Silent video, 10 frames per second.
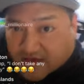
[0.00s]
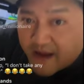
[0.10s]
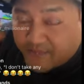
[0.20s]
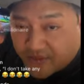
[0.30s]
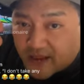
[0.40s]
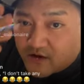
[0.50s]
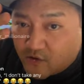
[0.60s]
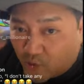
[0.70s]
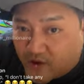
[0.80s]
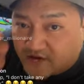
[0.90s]
Same
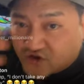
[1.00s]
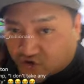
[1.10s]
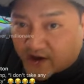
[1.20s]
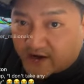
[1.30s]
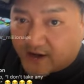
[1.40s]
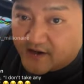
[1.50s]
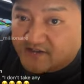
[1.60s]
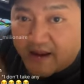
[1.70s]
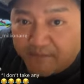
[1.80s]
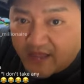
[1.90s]
thing with
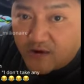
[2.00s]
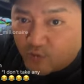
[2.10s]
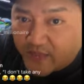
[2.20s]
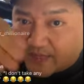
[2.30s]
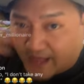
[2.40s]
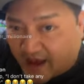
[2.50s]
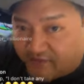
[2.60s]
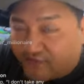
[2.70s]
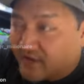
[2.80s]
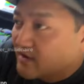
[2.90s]
trading, same thing with
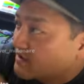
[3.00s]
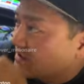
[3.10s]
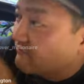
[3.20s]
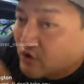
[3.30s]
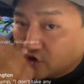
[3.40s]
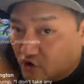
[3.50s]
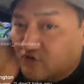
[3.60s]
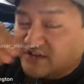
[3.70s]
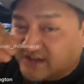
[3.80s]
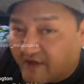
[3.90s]
life. If you
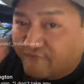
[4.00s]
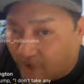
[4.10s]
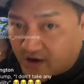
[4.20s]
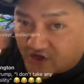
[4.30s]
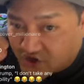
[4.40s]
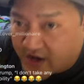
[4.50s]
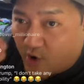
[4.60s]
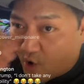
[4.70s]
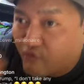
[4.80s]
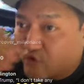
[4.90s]
do the same fucking
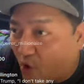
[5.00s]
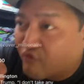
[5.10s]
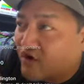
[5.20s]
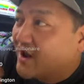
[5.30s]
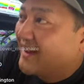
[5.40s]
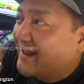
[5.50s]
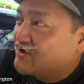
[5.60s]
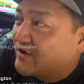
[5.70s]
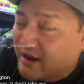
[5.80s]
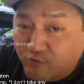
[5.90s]
shit over and over
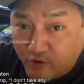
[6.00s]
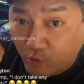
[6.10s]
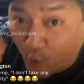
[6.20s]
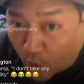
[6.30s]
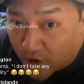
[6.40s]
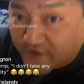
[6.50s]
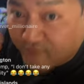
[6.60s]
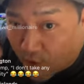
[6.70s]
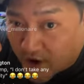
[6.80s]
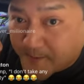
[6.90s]
and you get
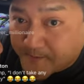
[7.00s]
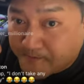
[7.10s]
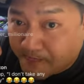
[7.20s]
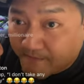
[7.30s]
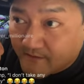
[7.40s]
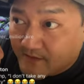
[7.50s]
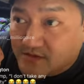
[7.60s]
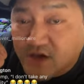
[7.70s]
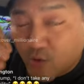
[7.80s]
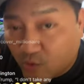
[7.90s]
rewarded for it,
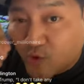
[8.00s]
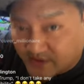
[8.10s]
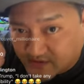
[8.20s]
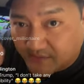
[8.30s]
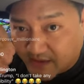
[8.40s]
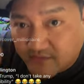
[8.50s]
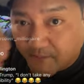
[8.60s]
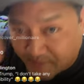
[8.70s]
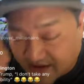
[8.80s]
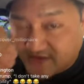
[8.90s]
someone wants
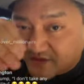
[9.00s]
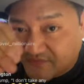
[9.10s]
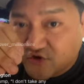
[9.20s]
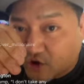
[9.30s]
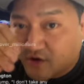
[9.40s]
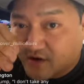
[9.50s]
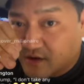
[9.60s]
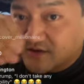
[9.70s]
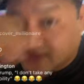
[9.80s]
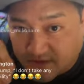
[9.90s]
a piece of
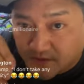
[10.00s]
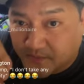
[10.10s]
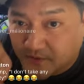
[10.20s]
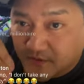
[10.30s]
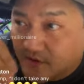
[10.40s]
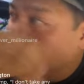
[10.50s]
your system.